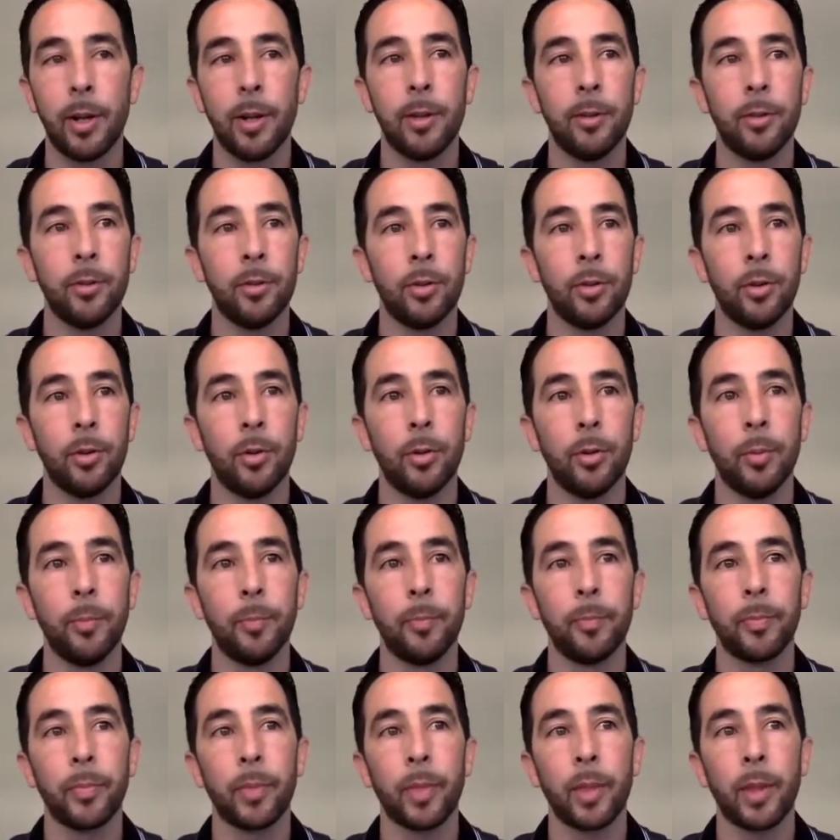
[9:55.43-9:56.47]
So
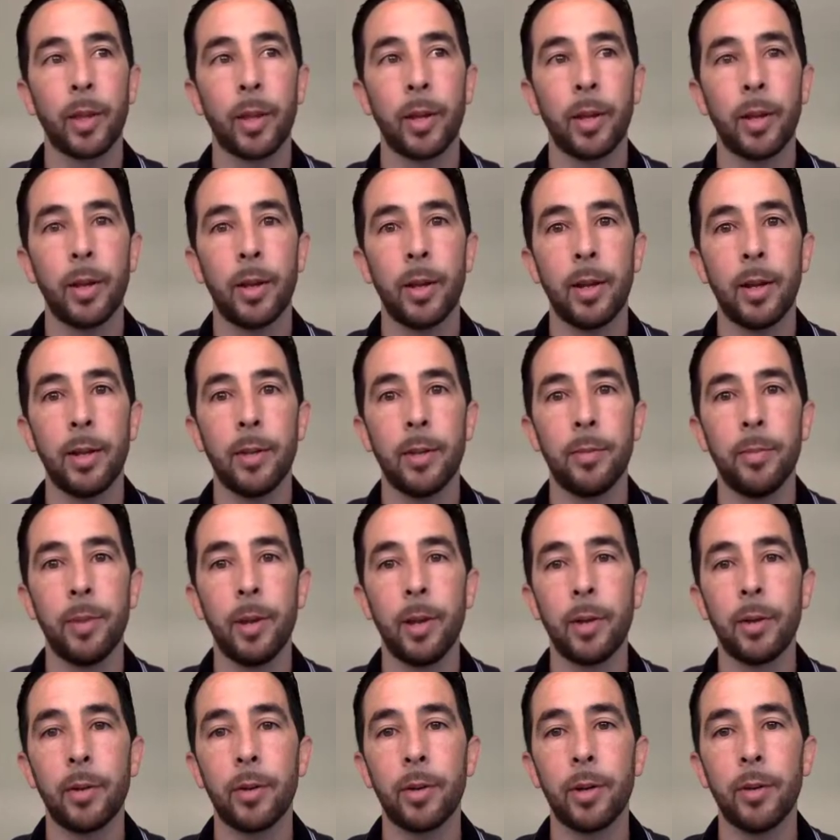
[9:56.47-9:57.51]
it's
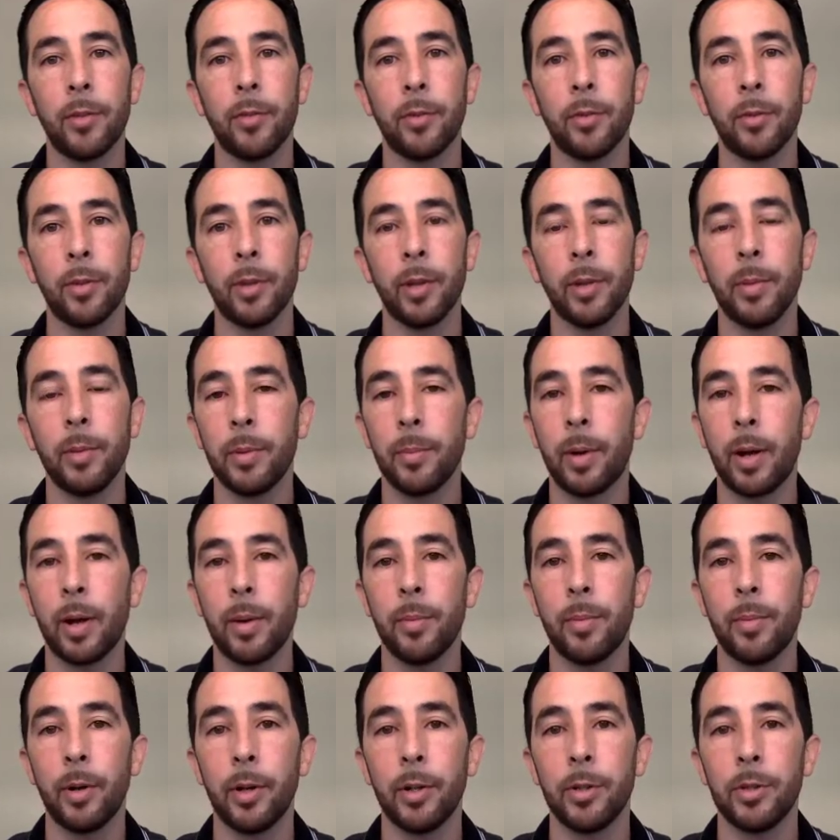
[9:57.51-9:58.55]
better if you're limited by
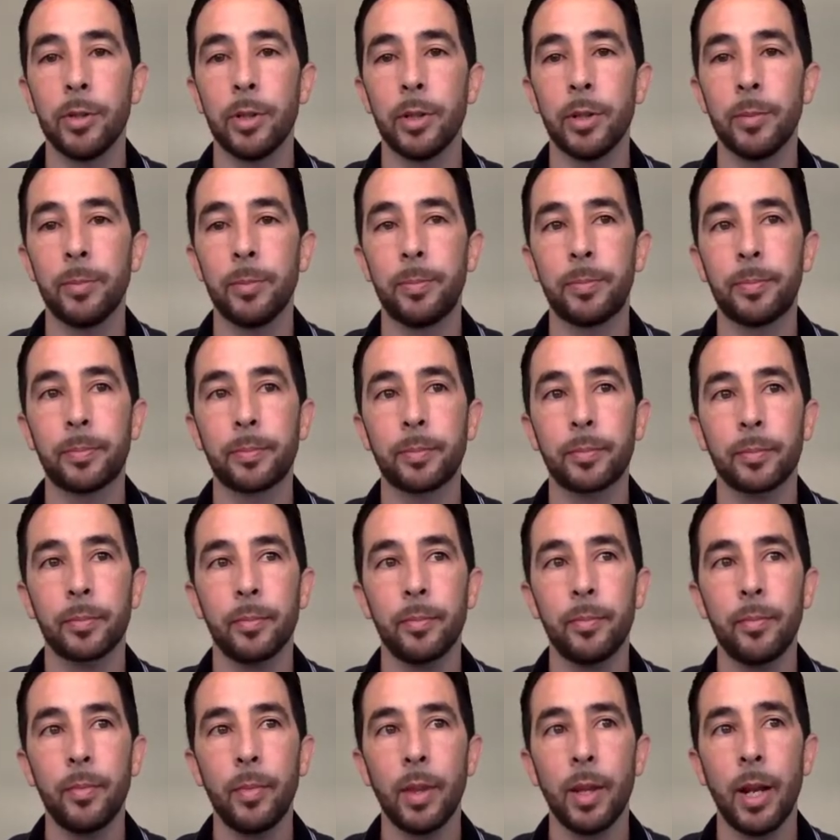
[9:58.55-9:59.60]
budget
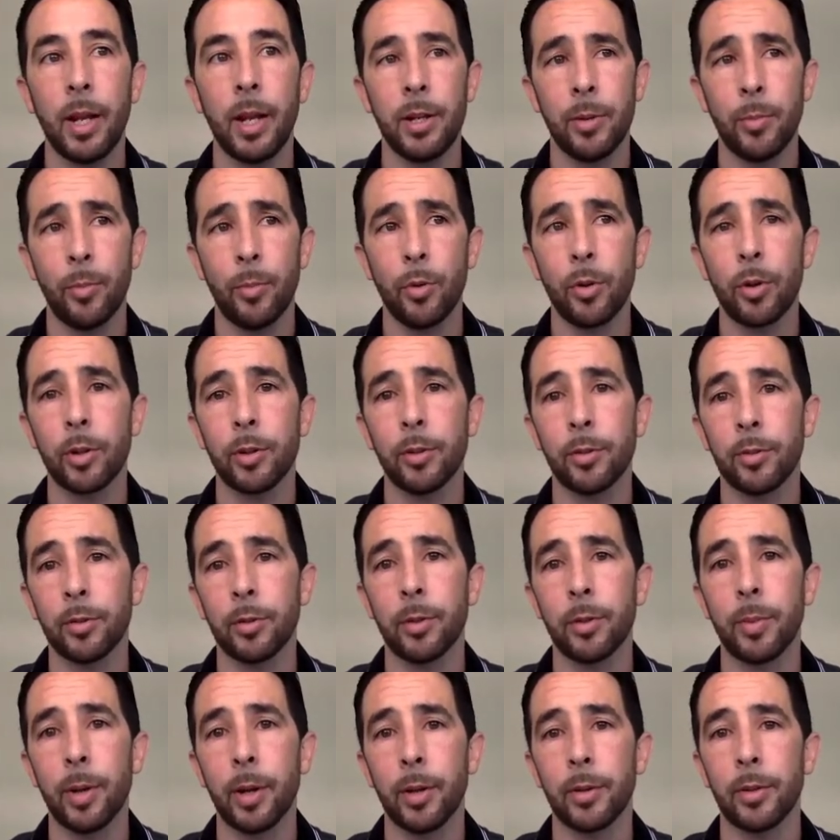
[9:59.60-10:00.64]
and you're more concerned
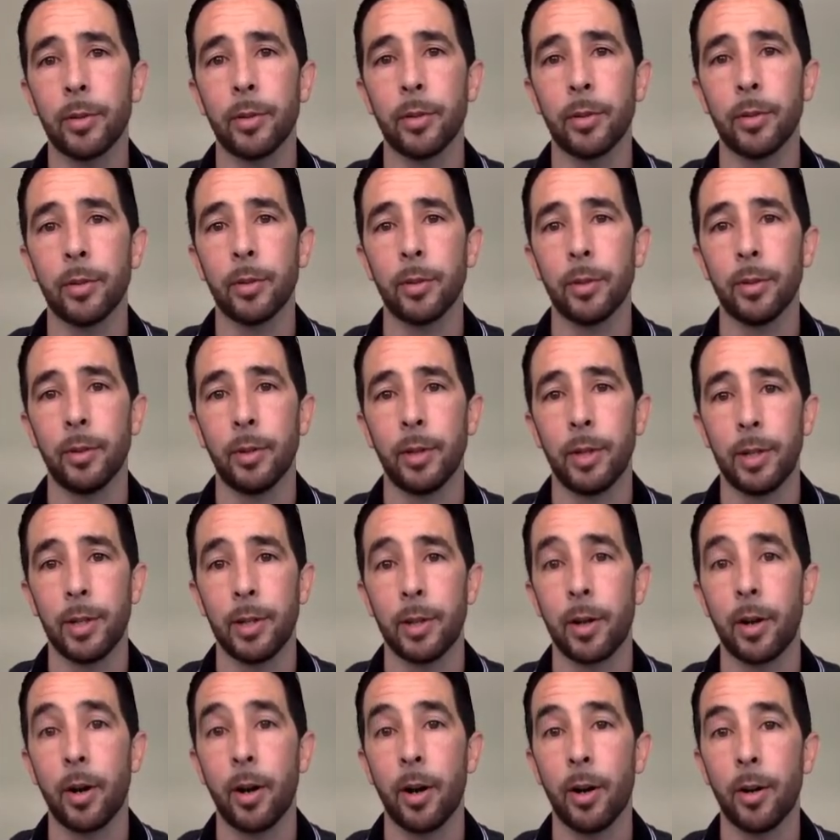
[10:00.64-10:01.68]
about the lead
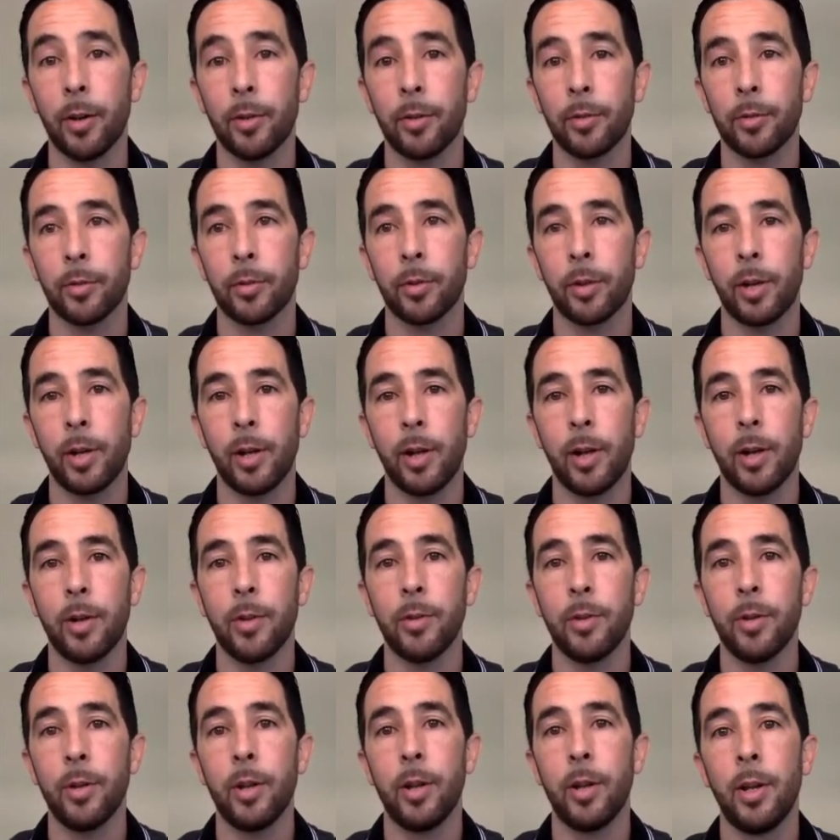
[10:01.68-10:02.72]
cost for right now,
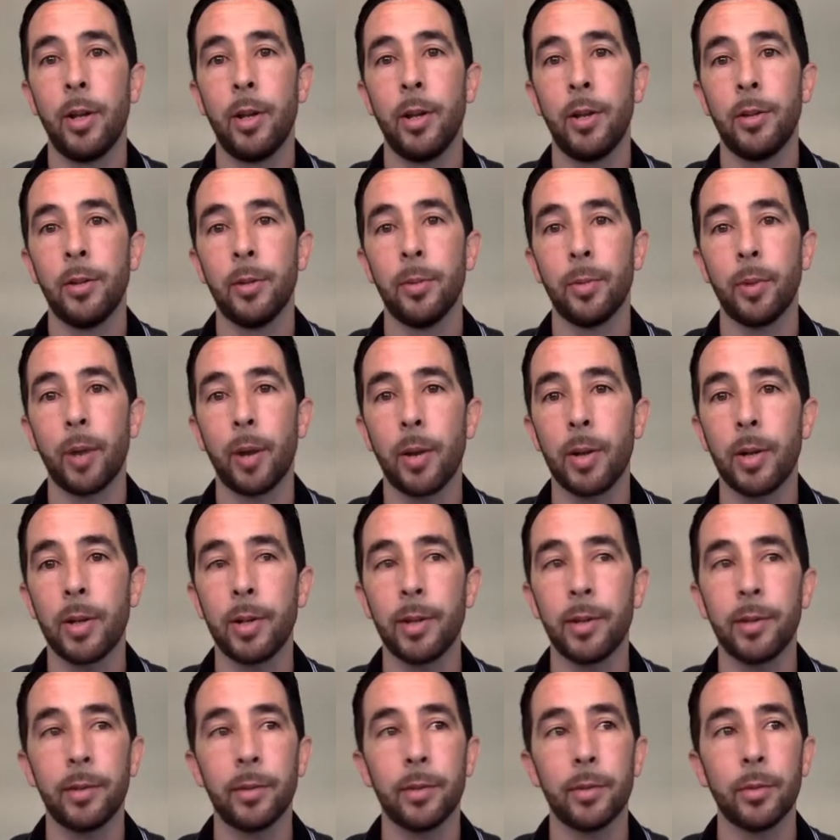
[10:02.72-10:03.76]
to probably
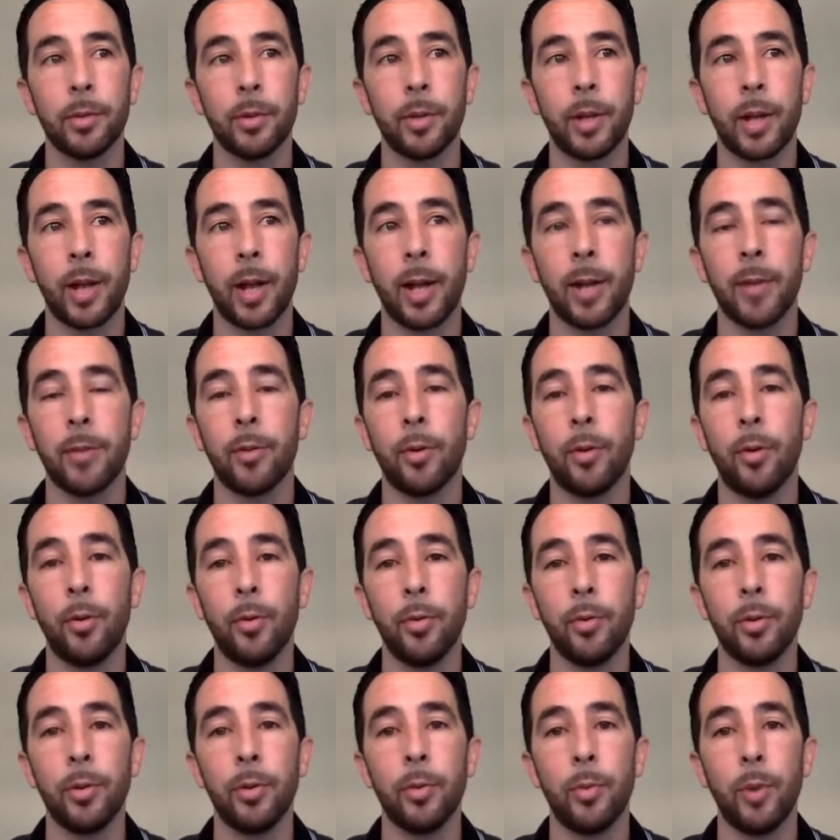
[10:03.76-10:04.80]
consider running ads
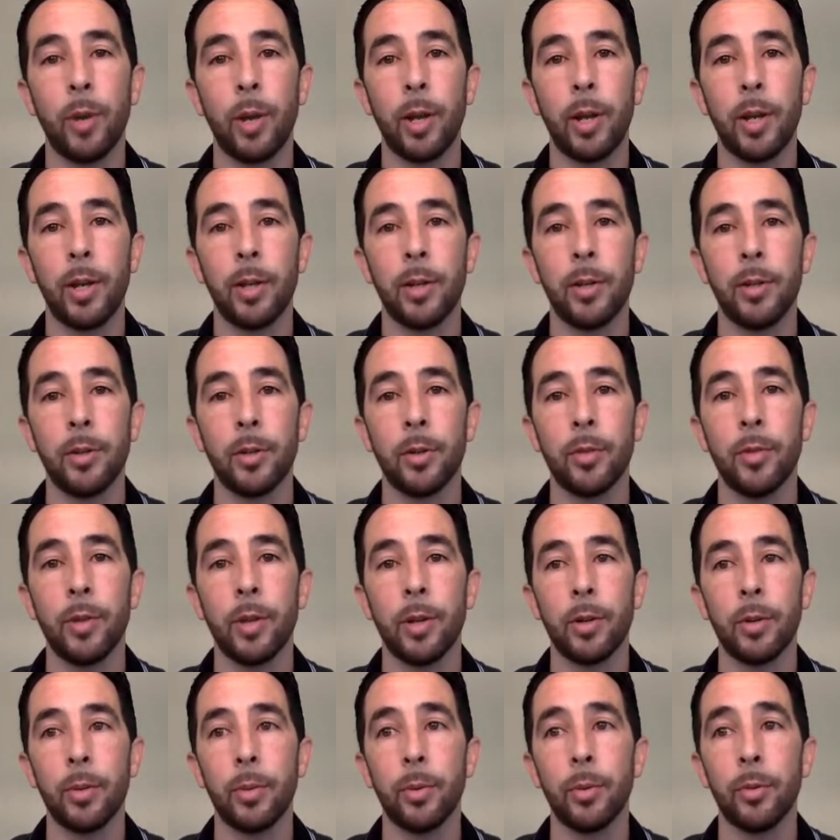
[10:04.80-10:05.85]
only when you're
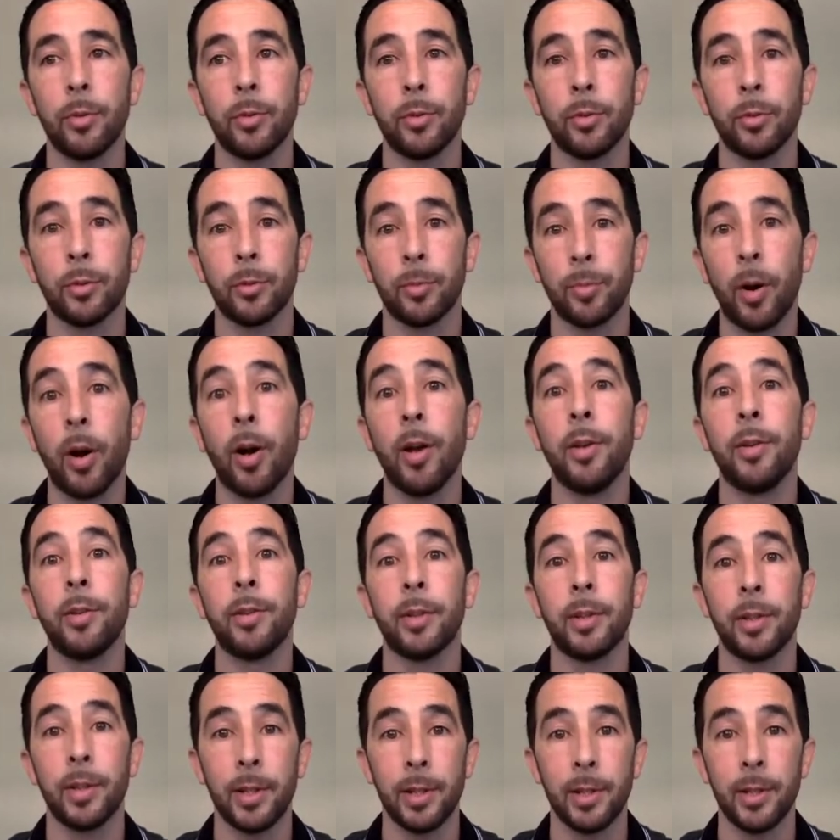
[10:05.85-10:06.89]
available to respond to
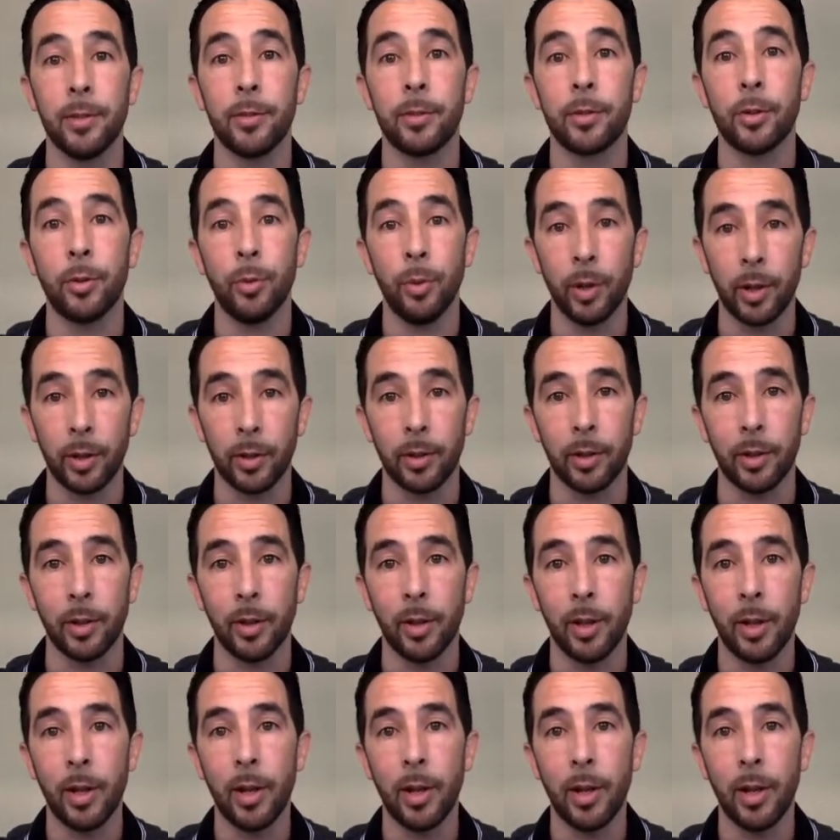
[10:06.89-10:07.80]
leads quickly.